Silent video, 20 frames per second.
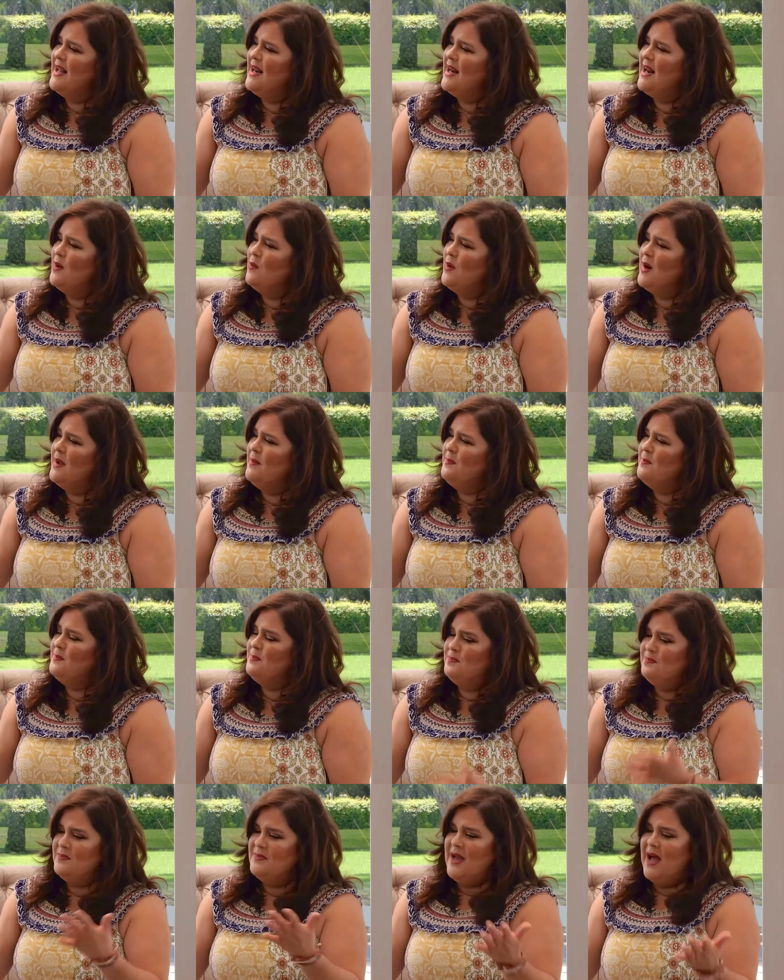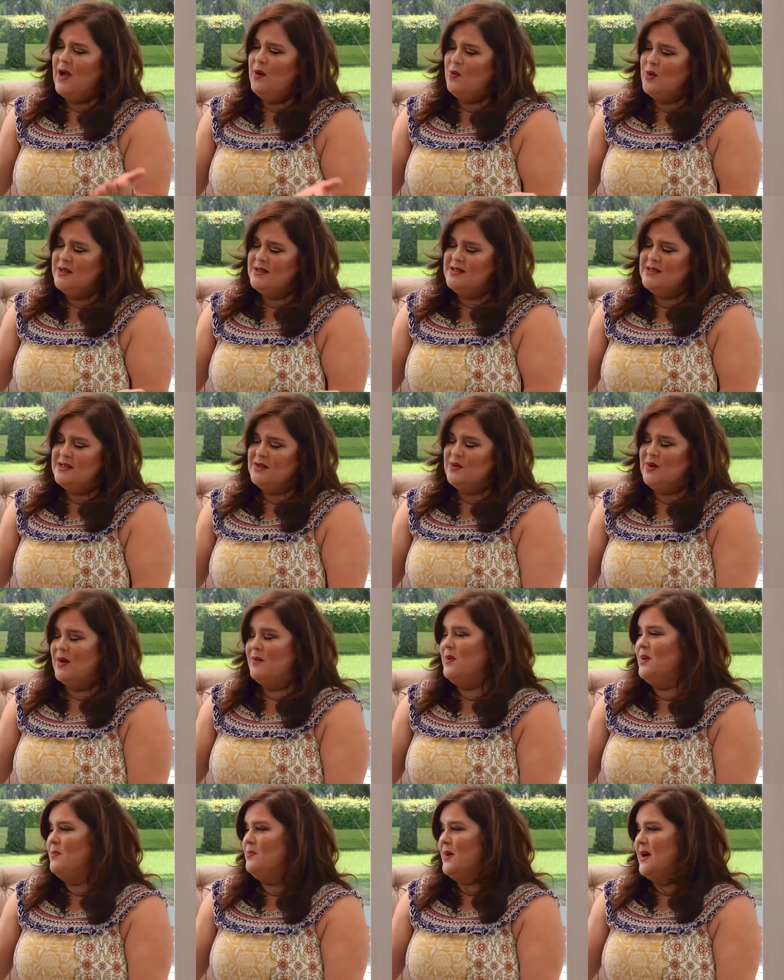And I want to
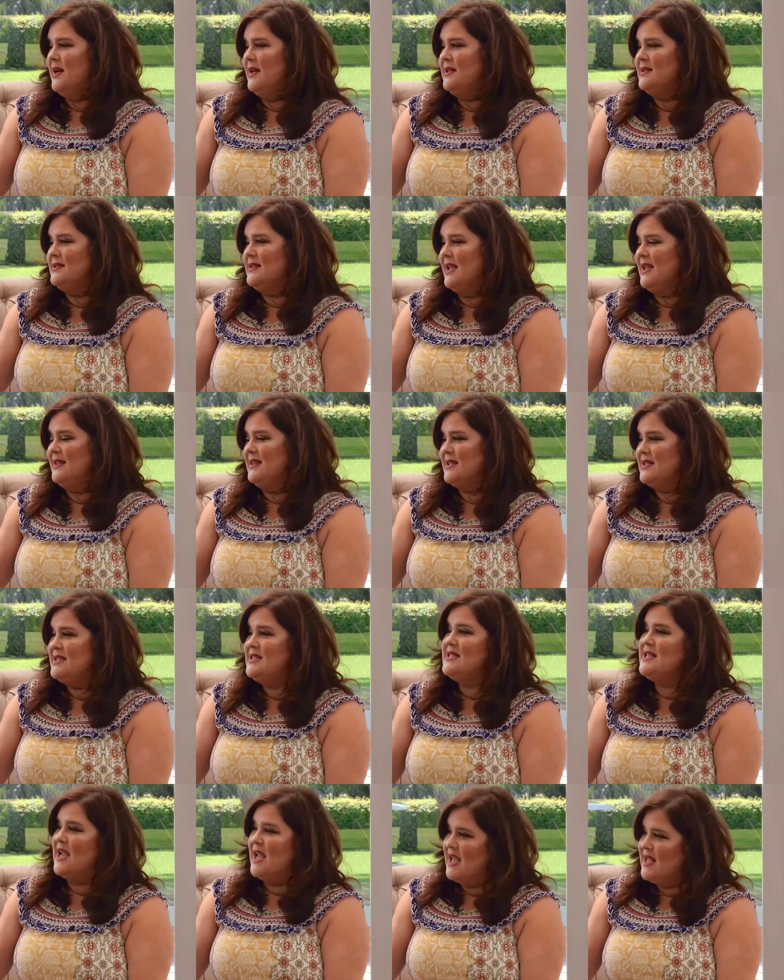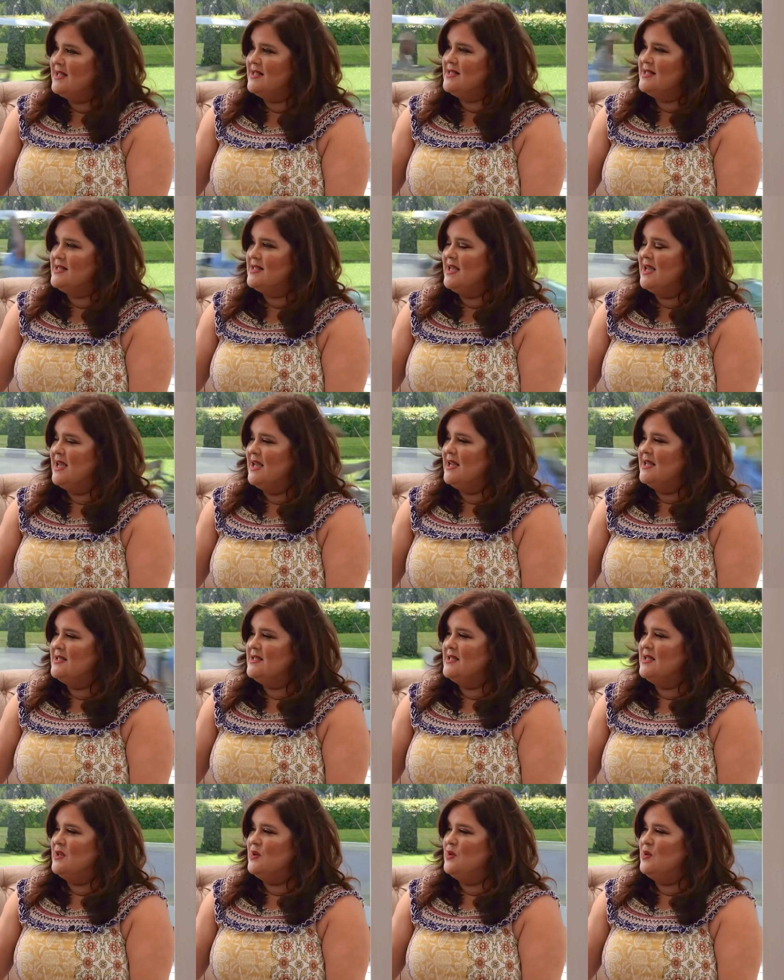everybody take the chance
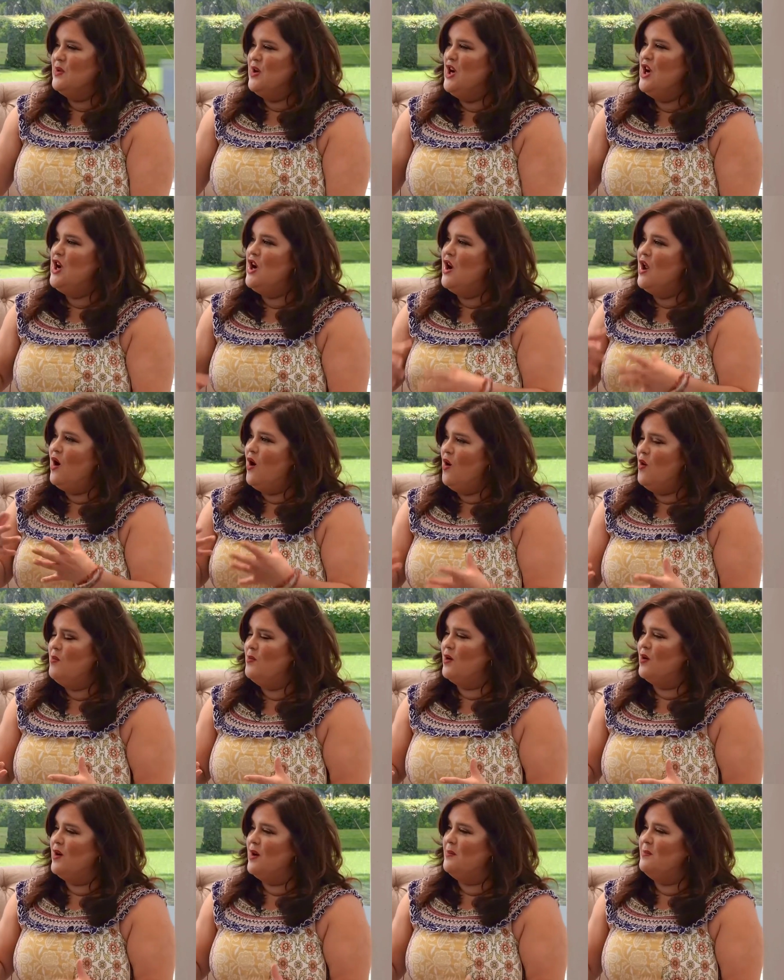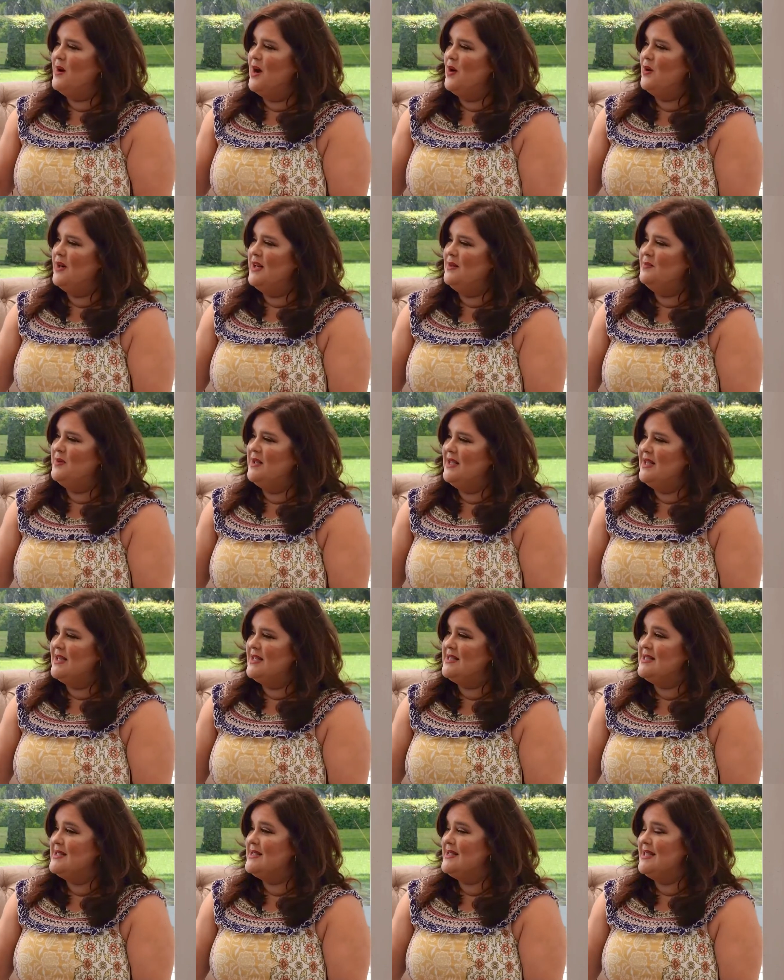to know more about it
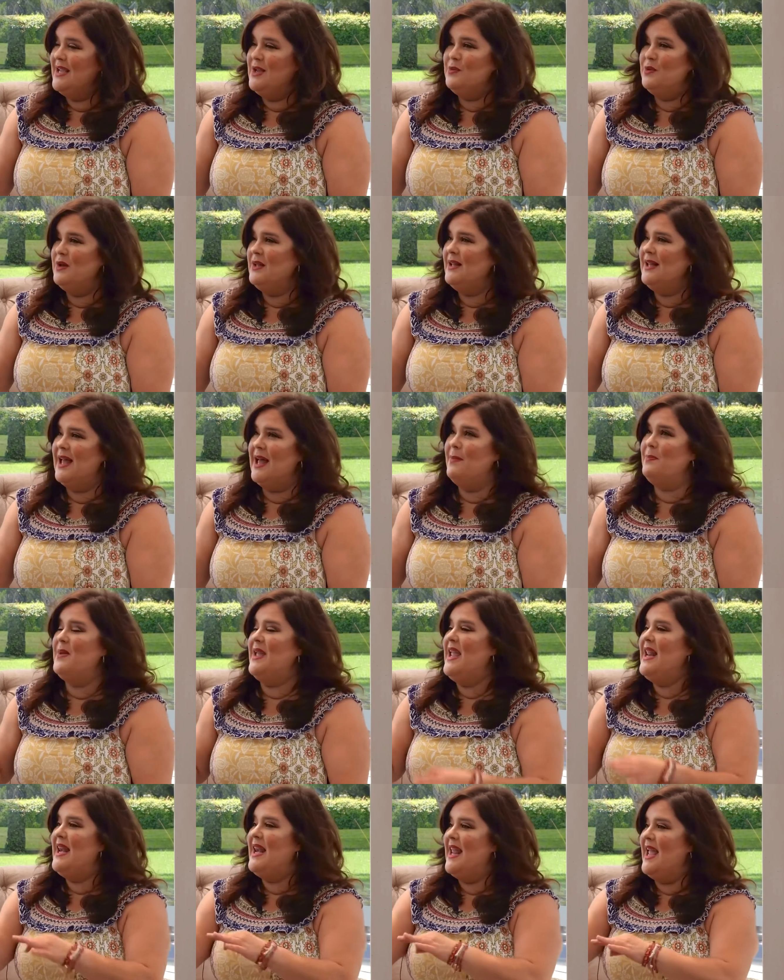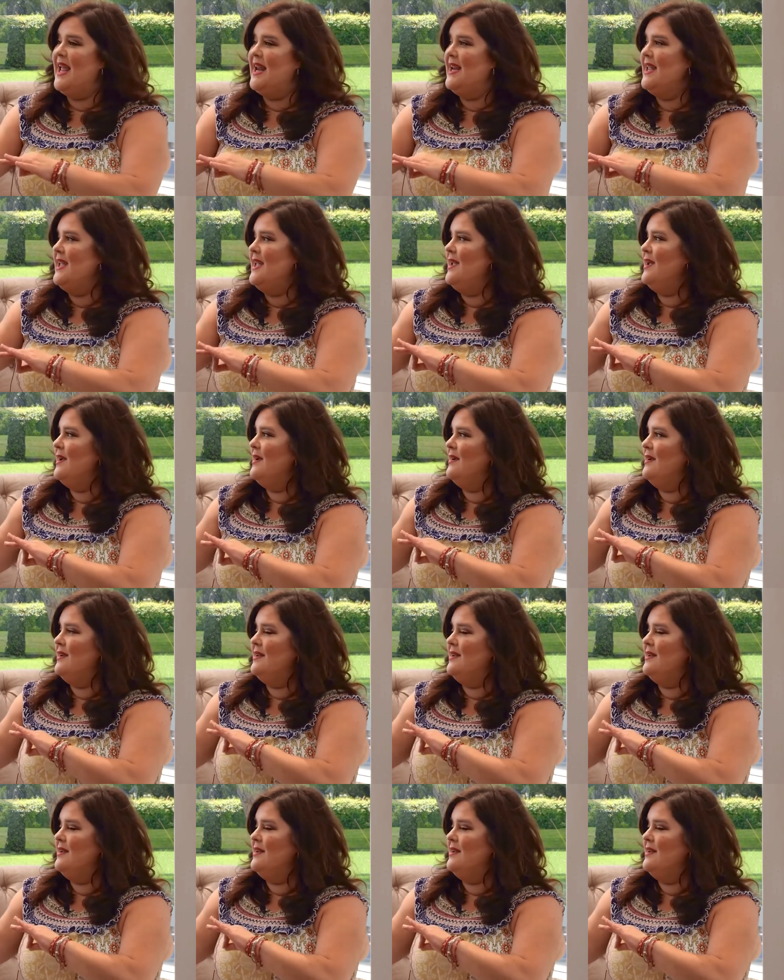because it will help in any